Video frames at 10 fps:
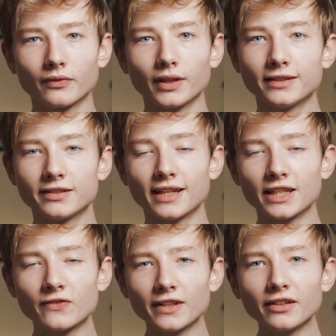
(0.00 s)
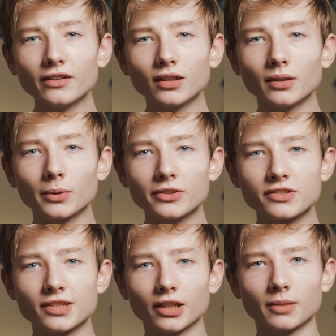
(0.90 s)
In today's video I want to
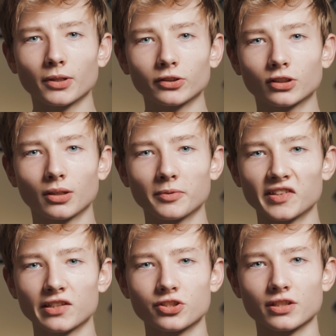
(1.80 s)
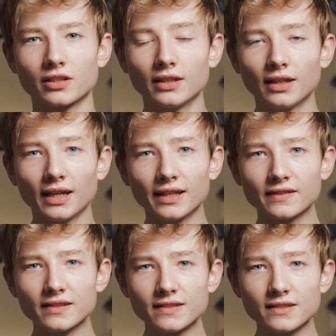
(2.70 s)
talk about composition, as
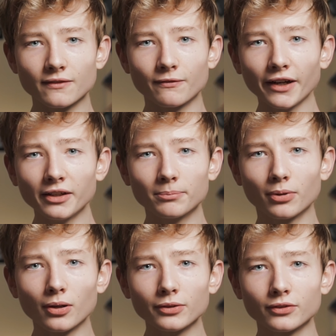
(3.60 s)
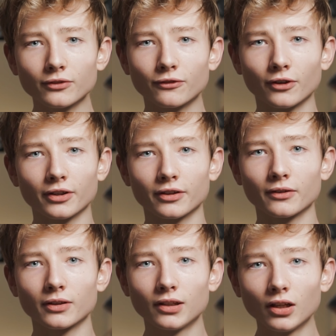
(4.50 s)
it's very important for your
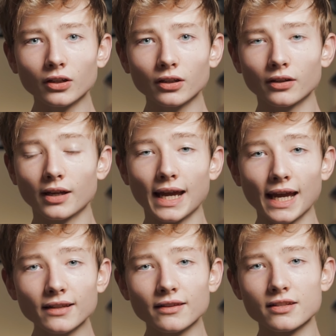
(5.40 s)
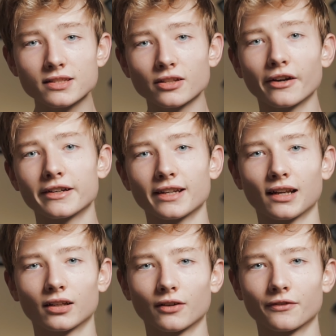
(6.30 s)
look and the
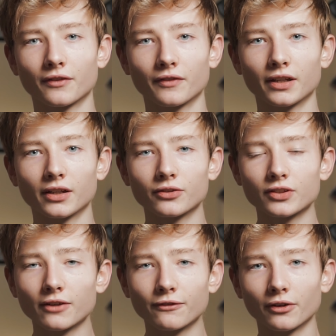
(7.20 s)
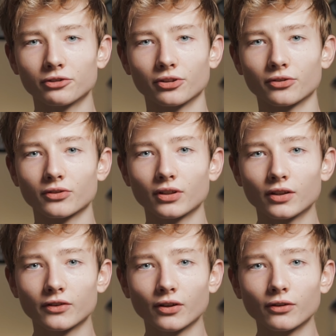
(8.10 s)
storytelling of your videos and photos.
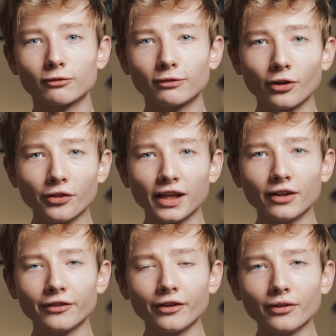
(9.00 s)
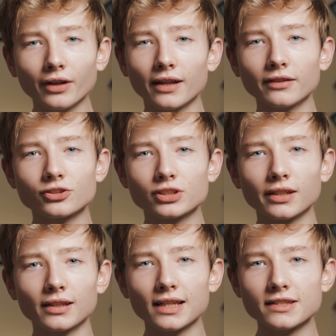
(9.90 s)
So roll the intro and
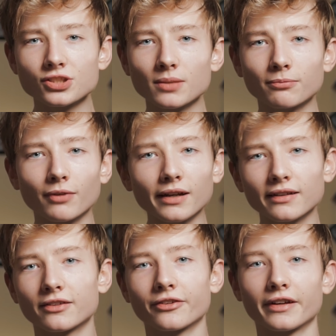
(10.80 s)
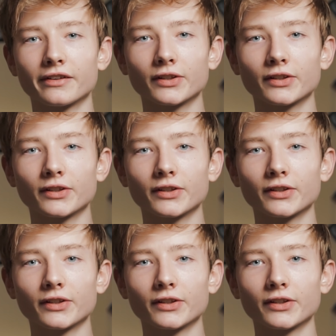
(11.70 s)
let's jump right into it.